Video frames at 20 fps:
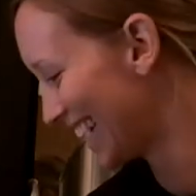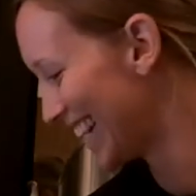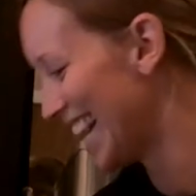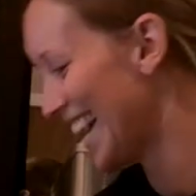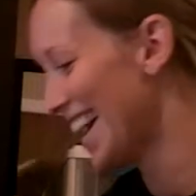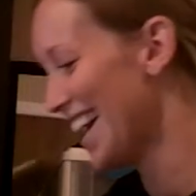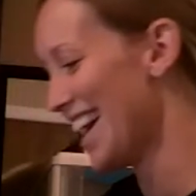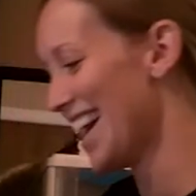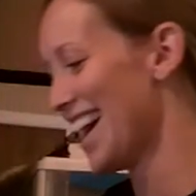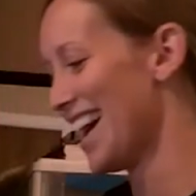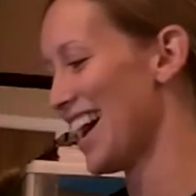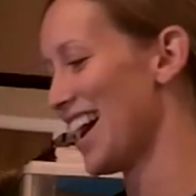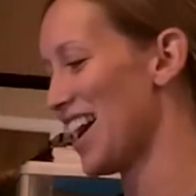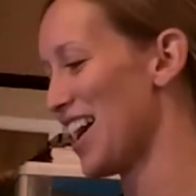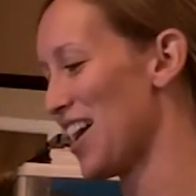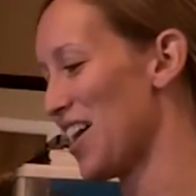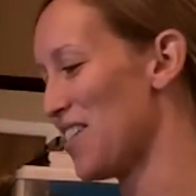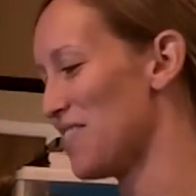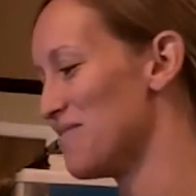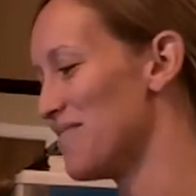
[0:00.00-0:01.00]

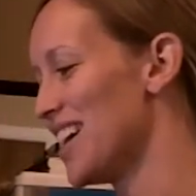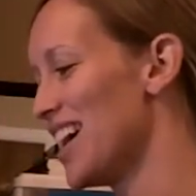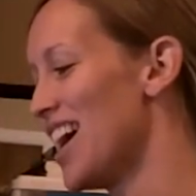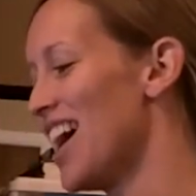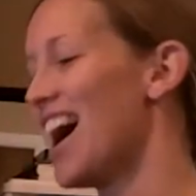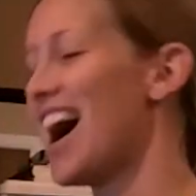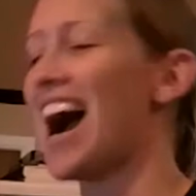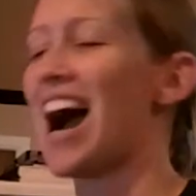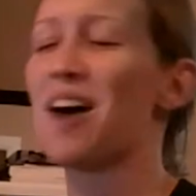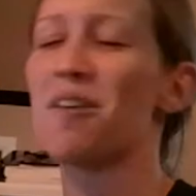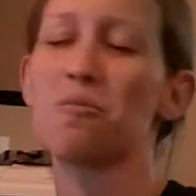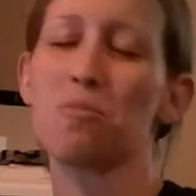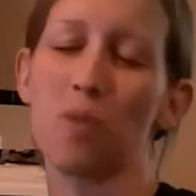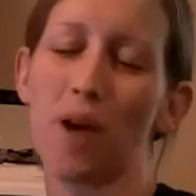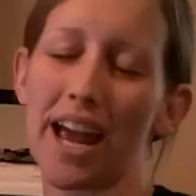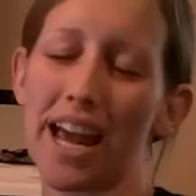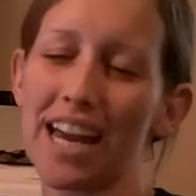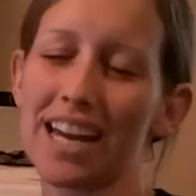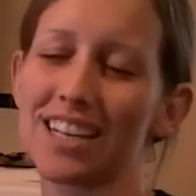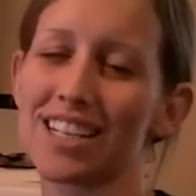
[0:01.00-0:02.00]
I
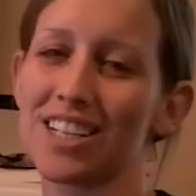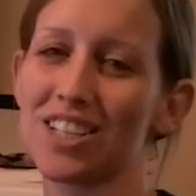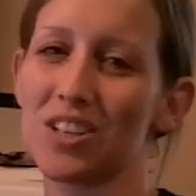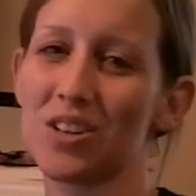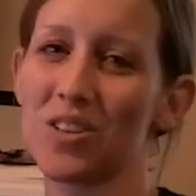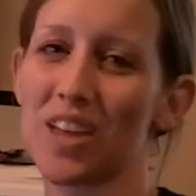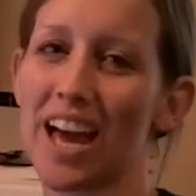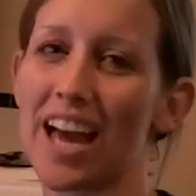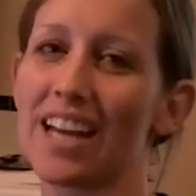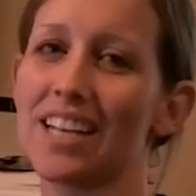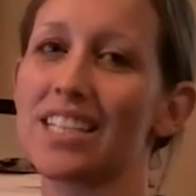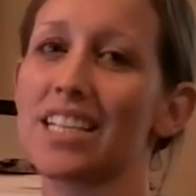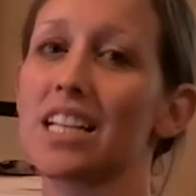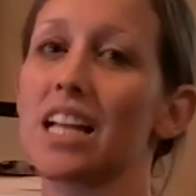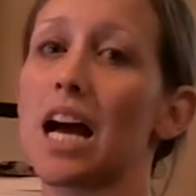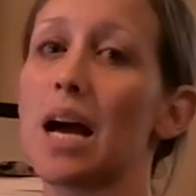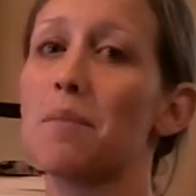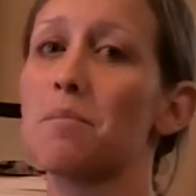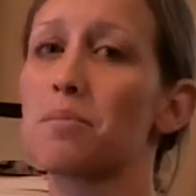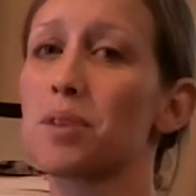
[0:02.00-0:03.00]
wait to do that until
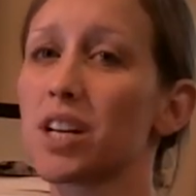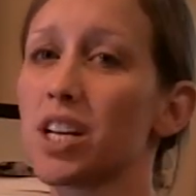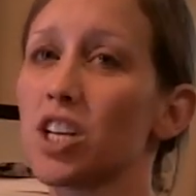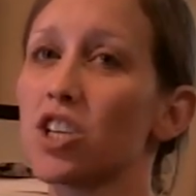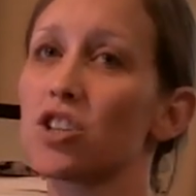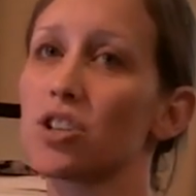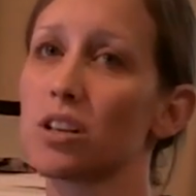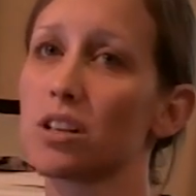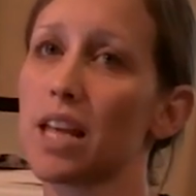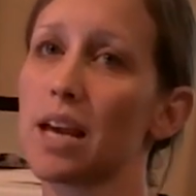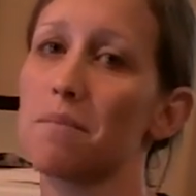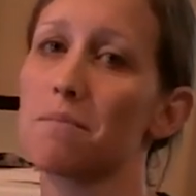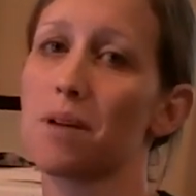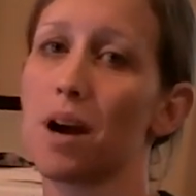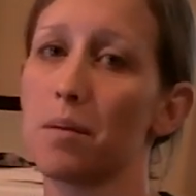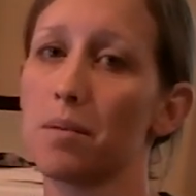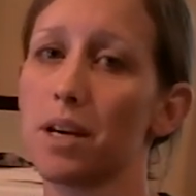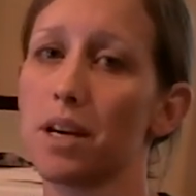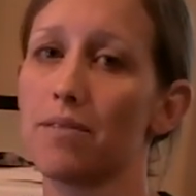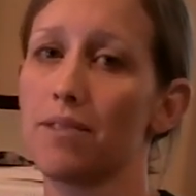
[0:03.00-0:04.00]
I'm pretty sure they
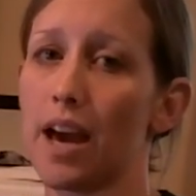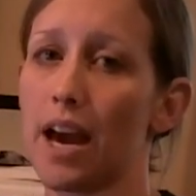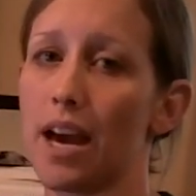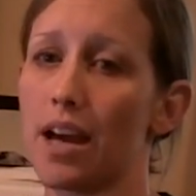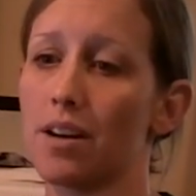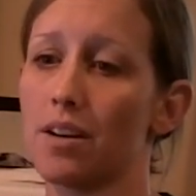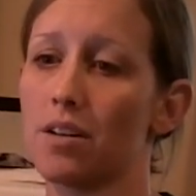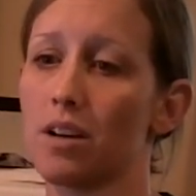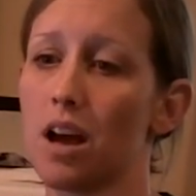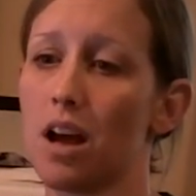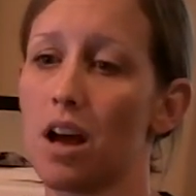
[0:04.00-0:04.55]
probably have had